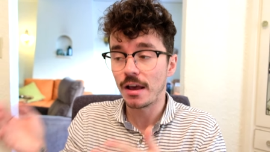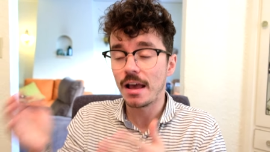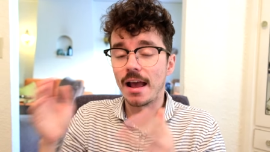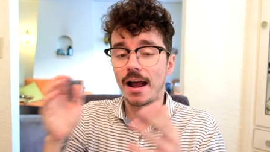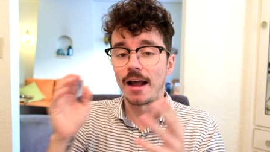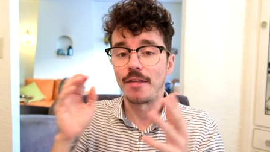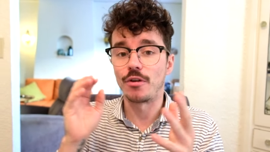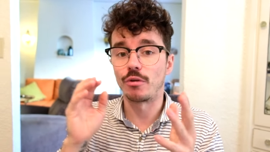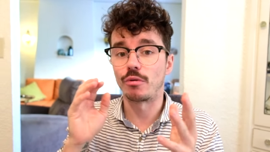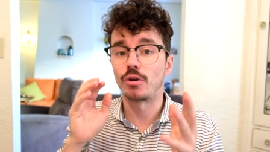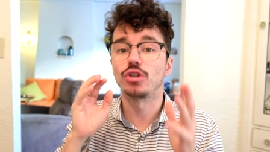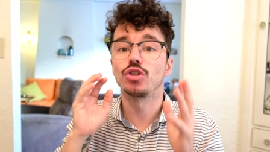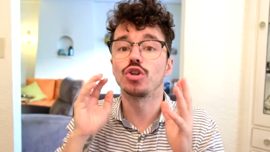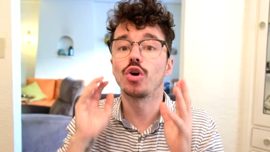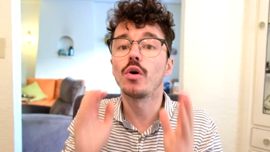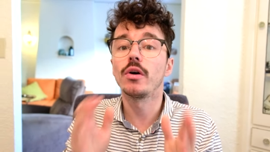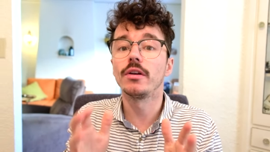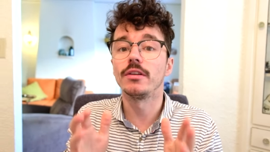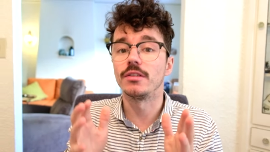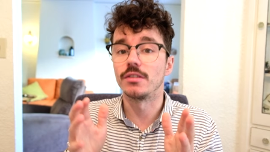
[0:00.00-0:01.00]
and there are
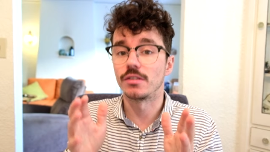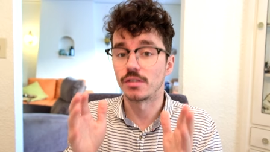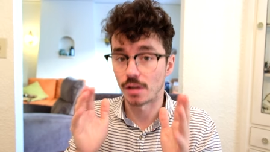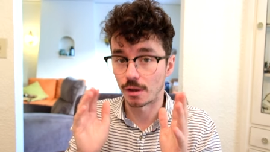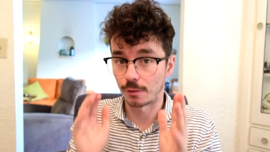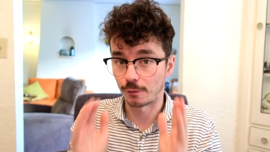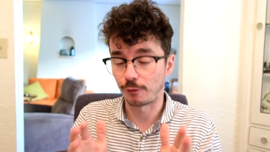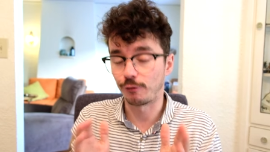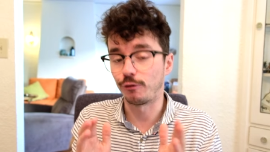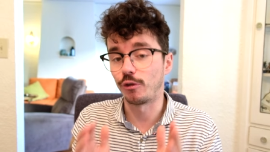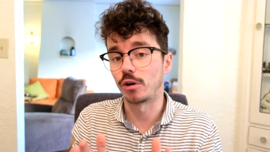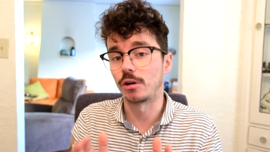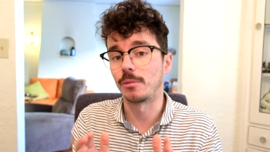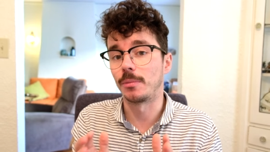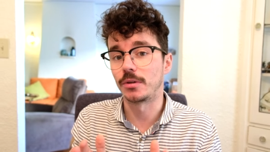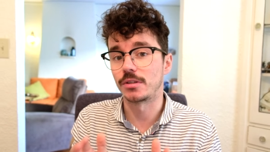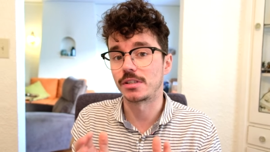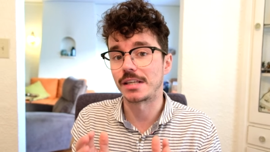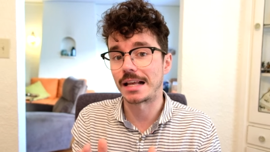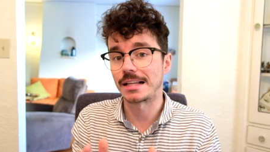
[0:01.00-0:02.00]
tons of affordable
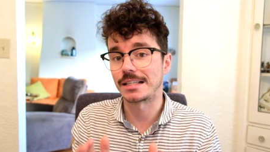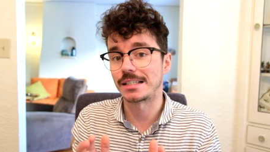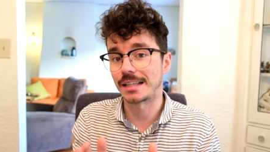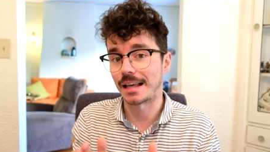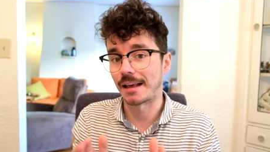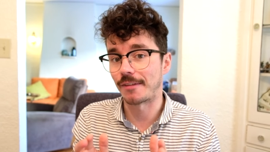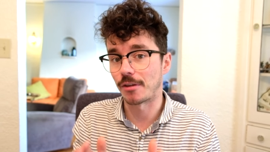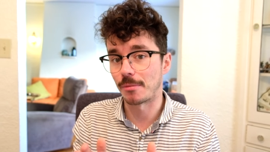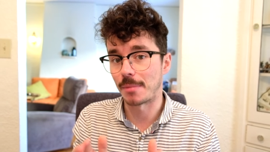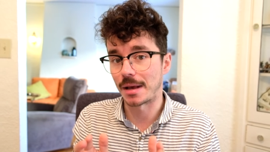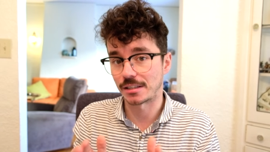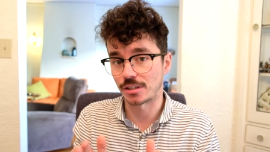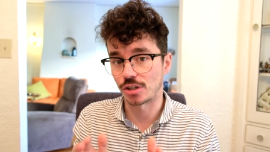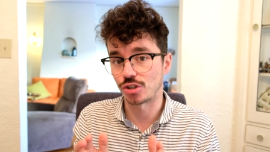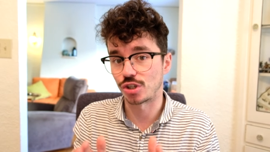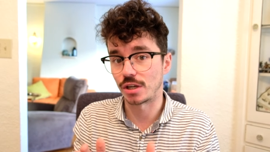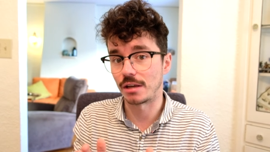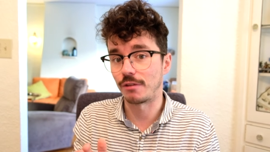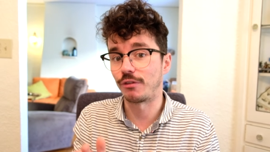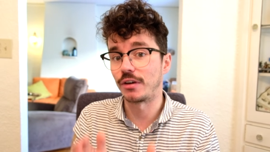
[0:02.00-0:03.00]
sets to get the Master
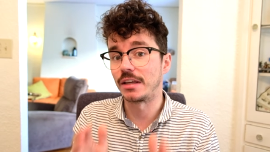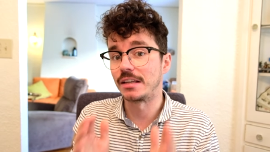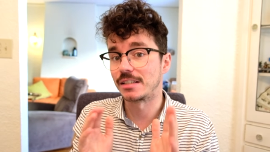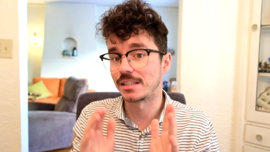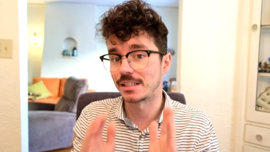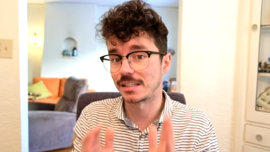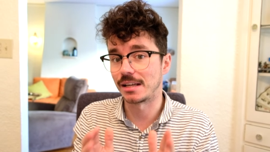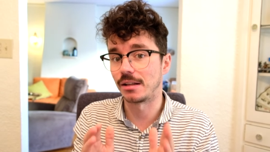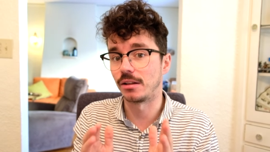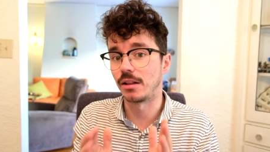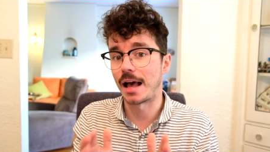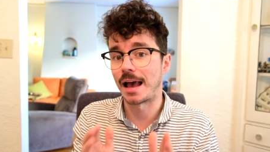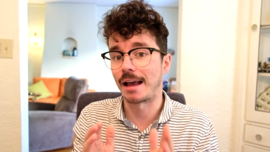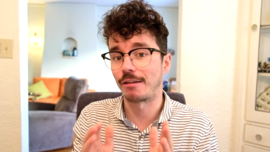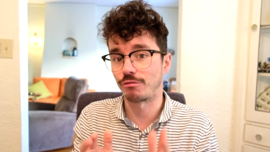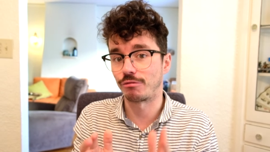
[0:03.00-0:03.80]
Chief in still at